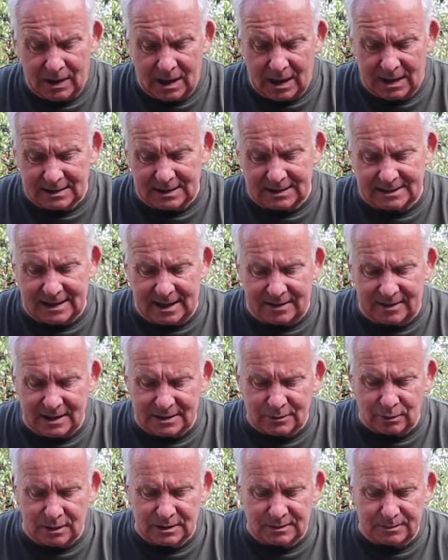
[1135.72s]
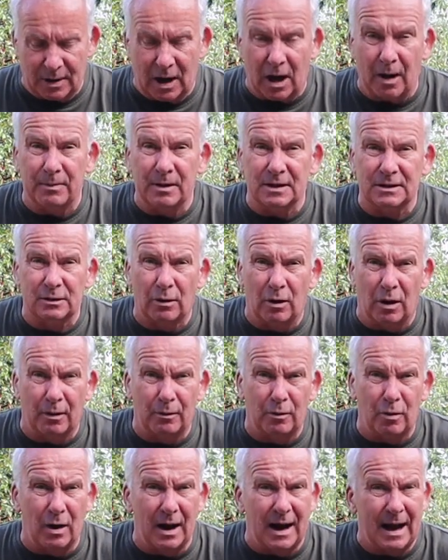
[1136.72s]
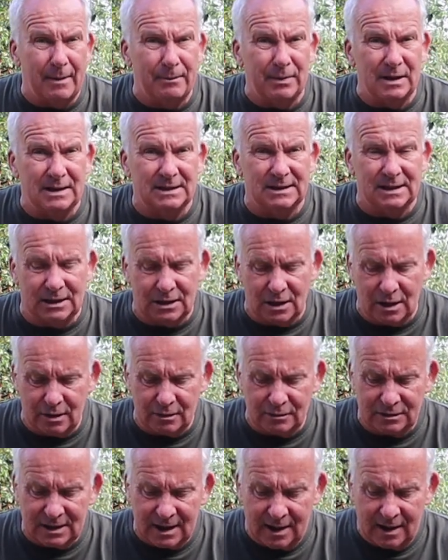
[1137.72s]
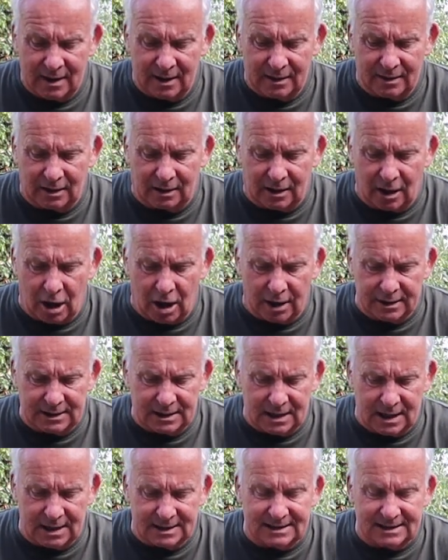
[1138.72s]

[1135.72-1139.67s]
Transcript: As I said, this one's barbless. I'm quite happy to use the Gardner